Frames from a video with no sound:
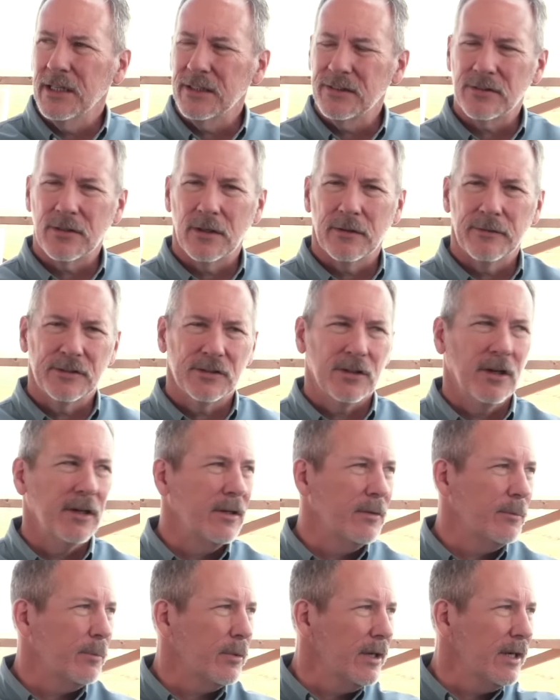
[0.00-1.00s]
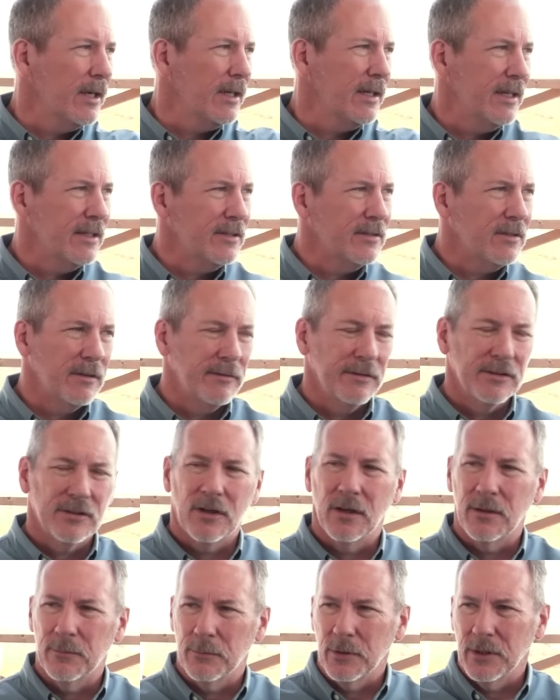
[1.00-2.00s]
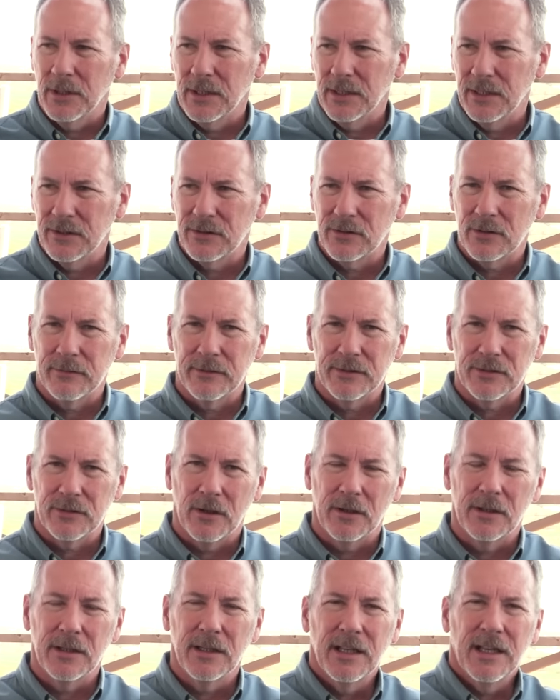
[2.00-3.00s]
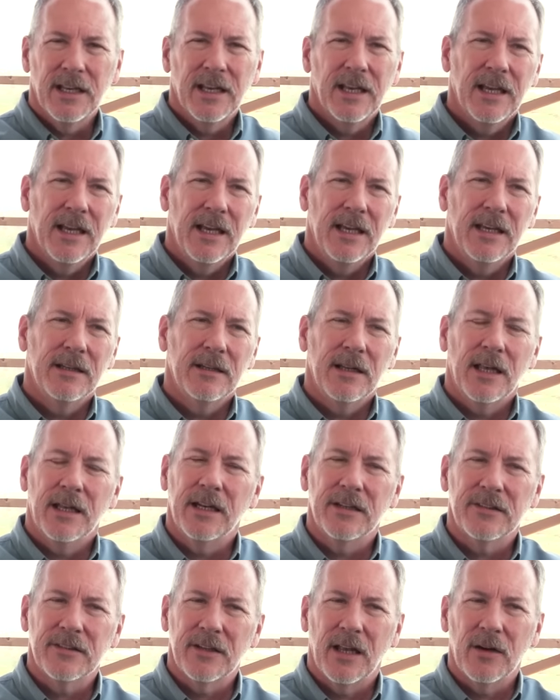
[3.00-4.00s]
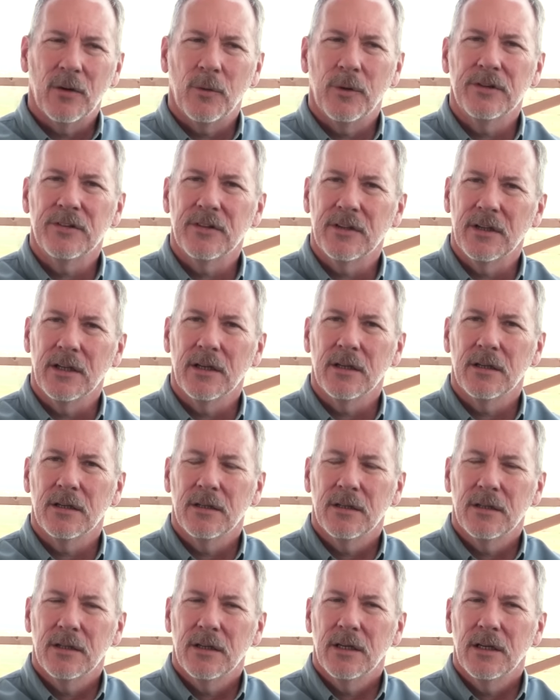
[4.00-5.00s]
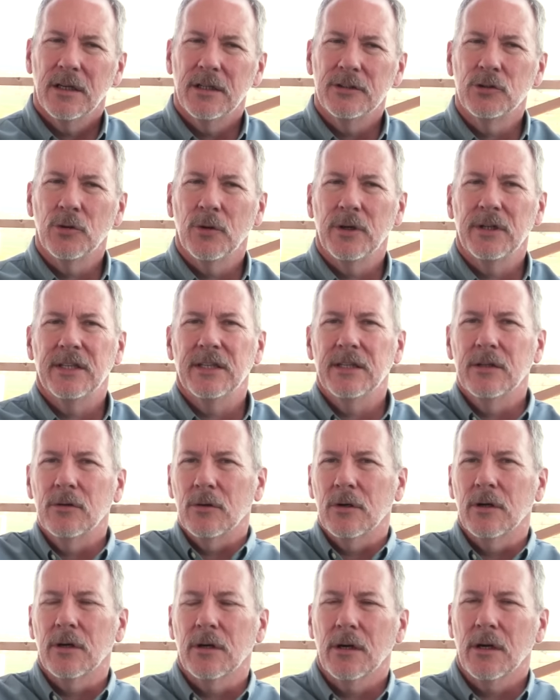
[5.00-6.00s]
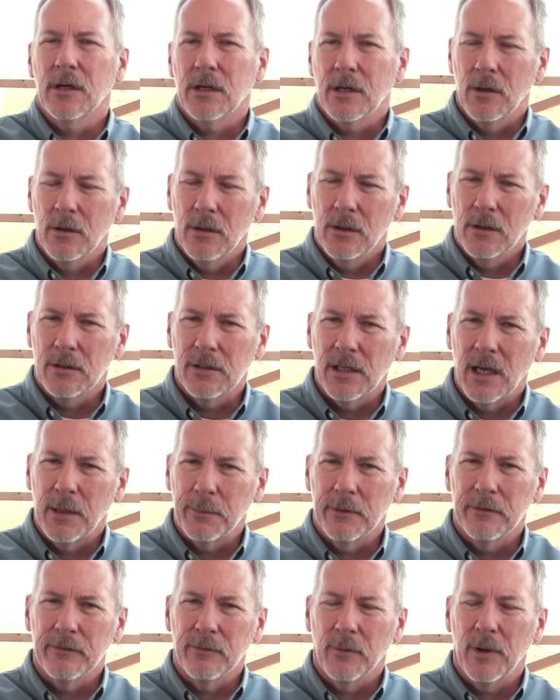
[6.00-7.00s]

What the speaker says: this service on, bring this service on, bring this service on. And it's not always in a jointed or a collaborative